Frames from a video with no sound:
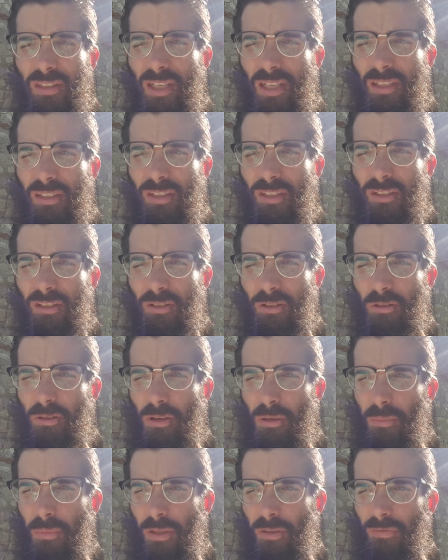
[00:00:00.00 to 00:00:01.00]
taxis are
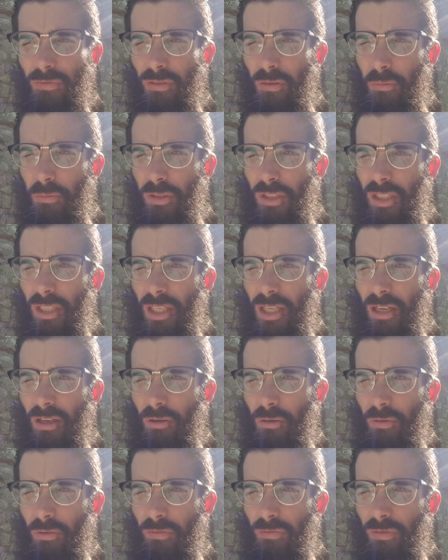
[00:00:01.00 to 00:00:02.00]
coming from
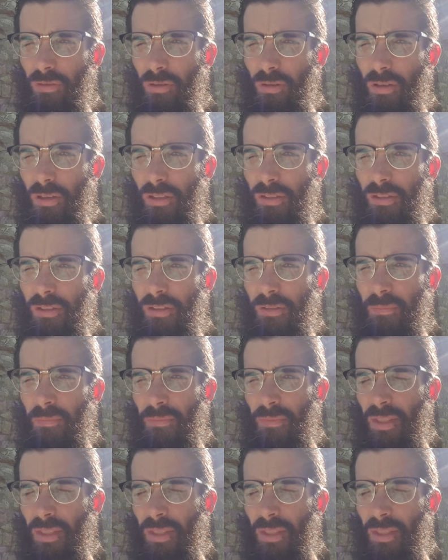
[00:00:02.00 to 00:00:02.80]
Siena or Florence.